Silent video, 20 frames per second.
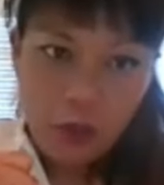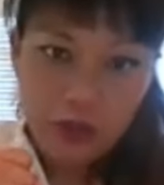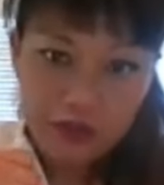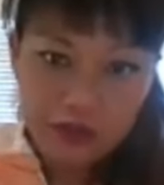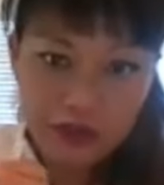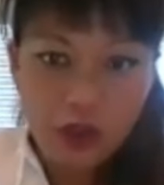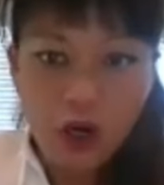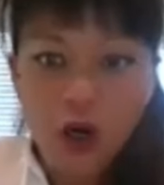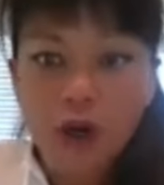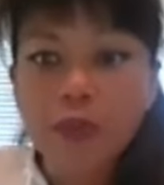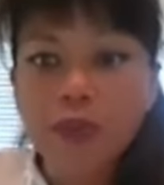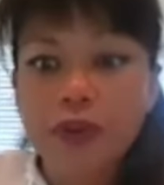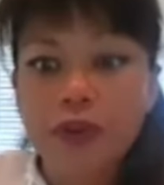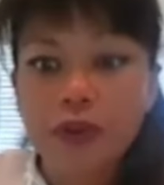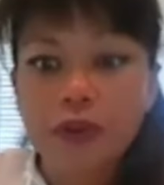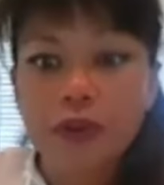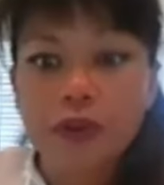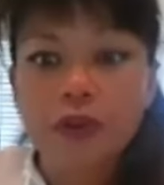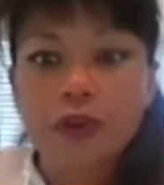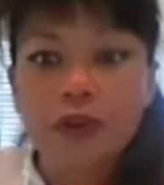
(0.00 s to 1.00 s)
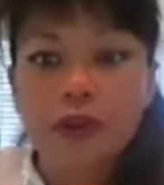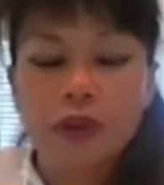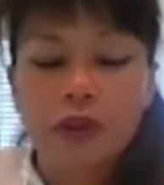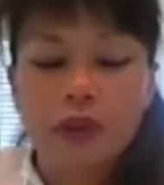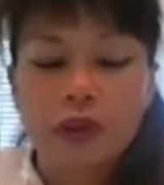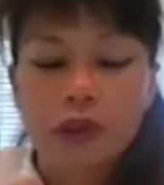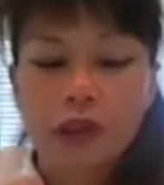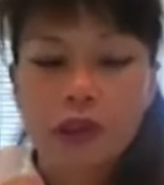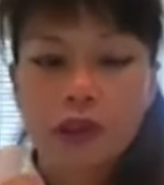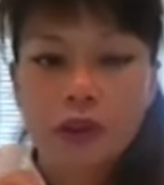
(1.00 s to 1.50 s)
With Scorpio,
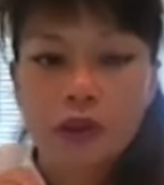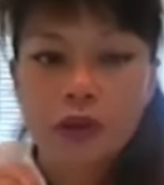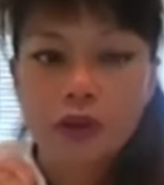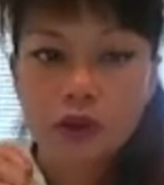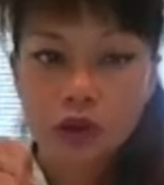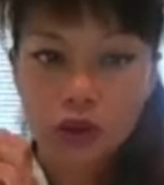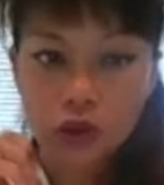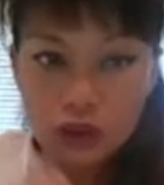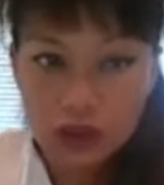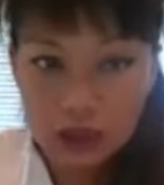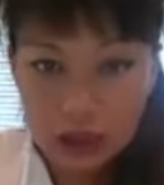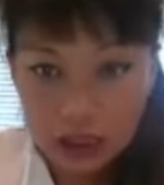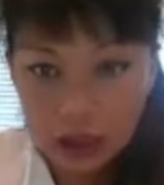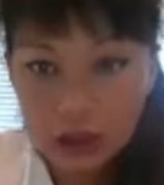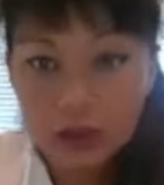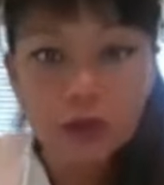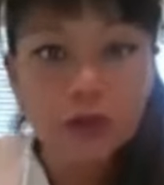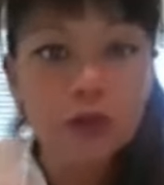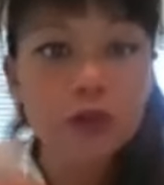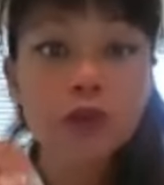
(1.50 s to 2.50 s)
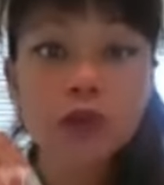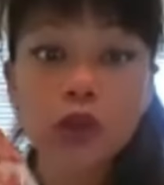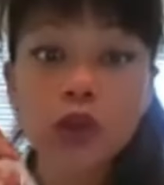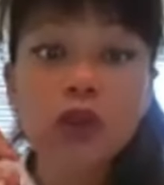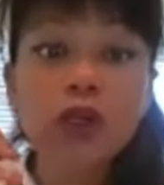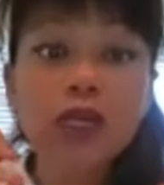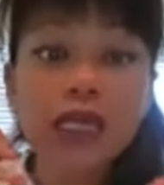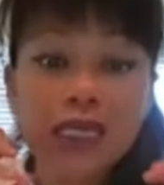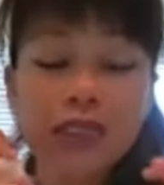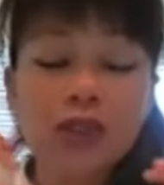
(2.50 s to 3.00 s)
just like you,
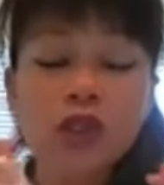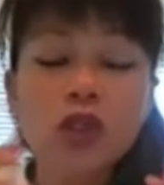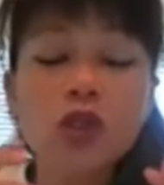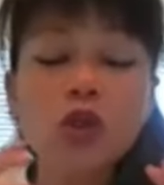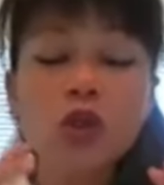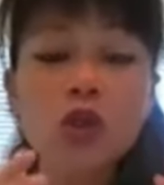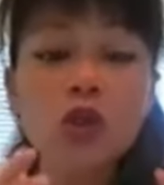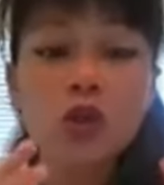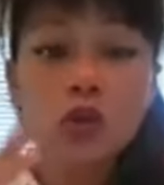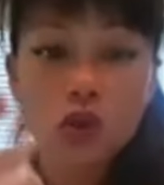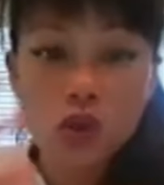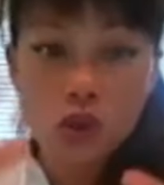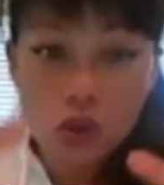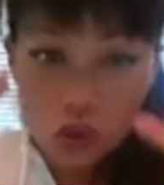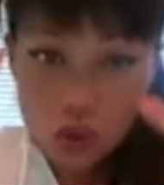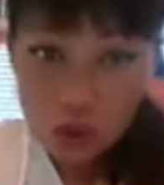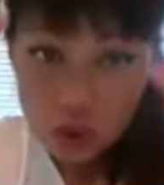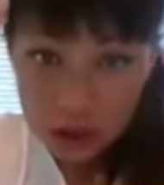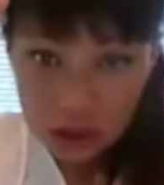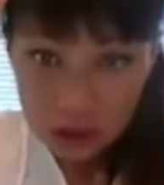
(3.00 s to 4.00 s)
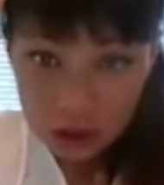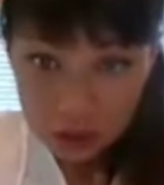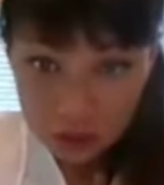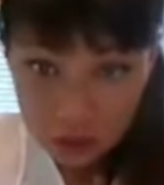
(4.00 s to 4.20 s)
you, you, you,